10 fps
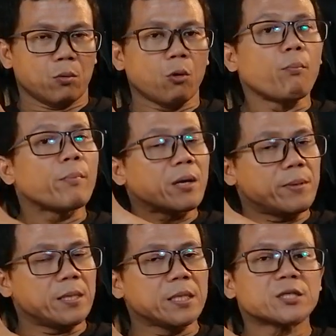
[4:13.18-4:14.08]
or
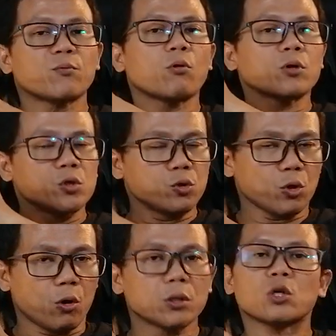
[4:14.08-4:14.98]
maybe it's
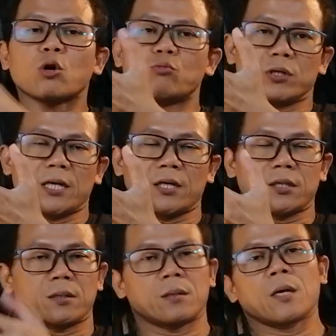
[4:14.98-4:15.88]
focused on
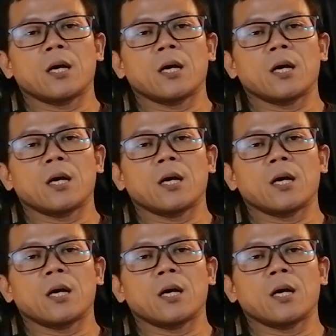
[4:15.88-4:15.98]
communication.